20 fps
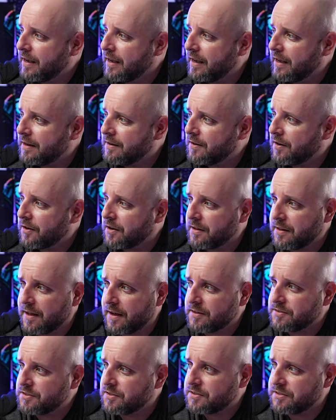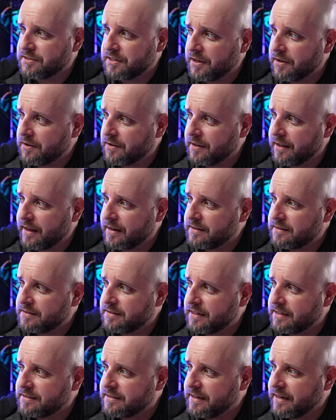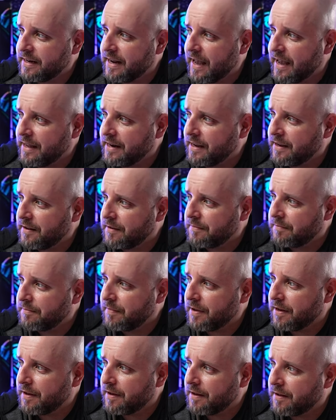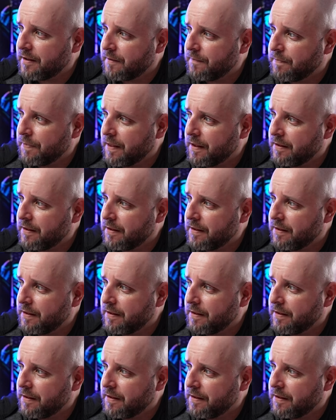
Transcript: And our clocks are still at 1680, uh,